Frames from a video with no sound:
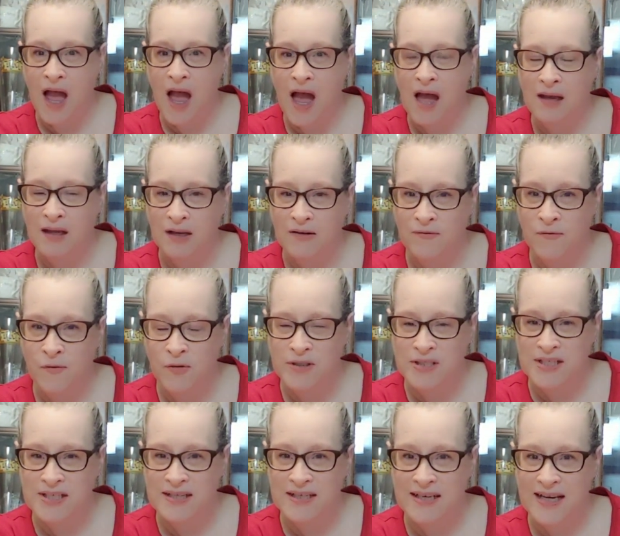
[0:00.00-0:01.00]
I'll look forward
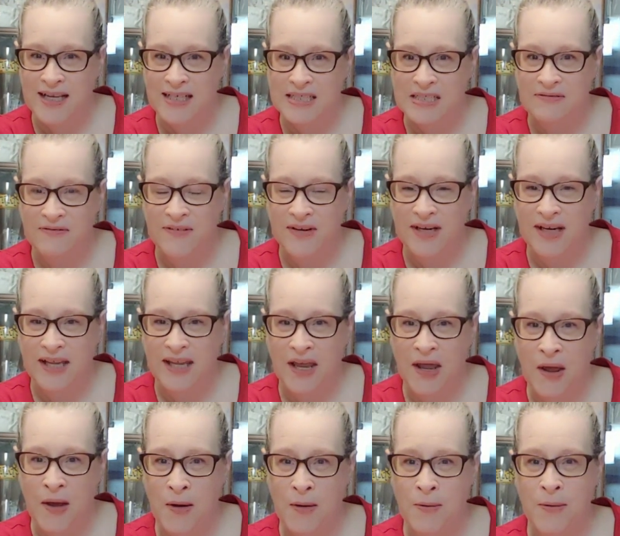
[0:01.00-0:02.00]
to the next
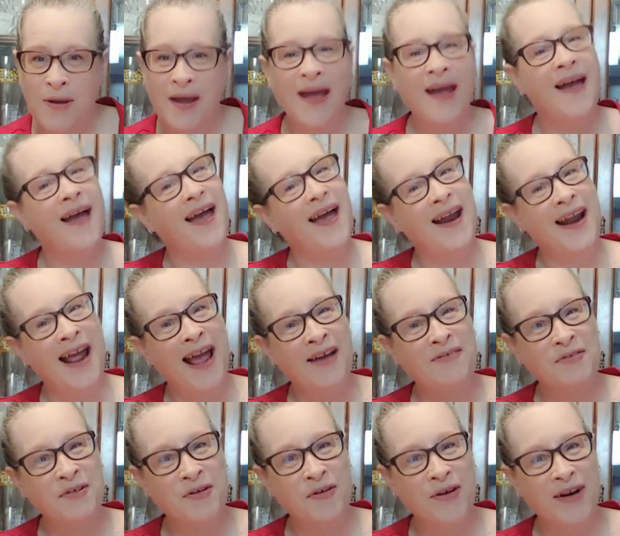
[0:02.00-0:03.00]
video and
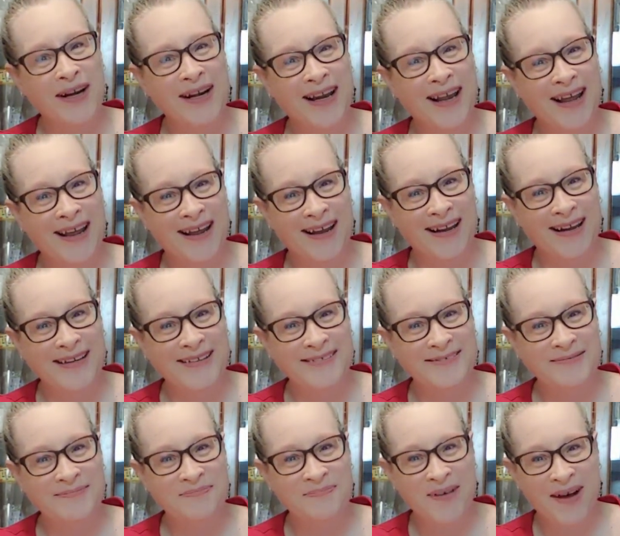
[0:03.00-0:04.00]
have a great day.
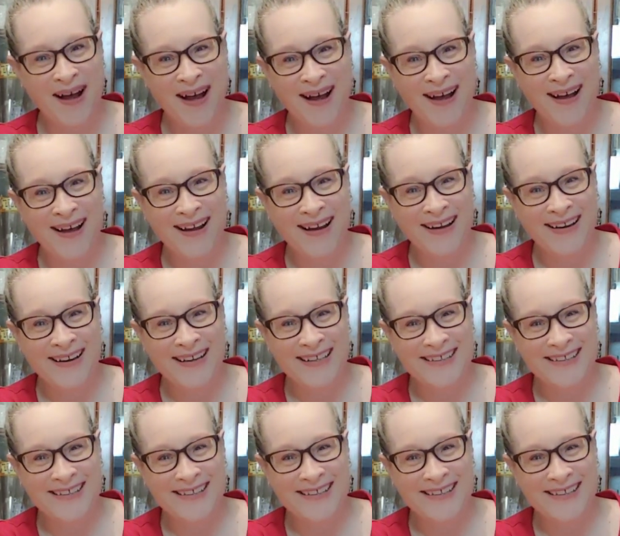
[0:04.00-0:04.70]
Bye.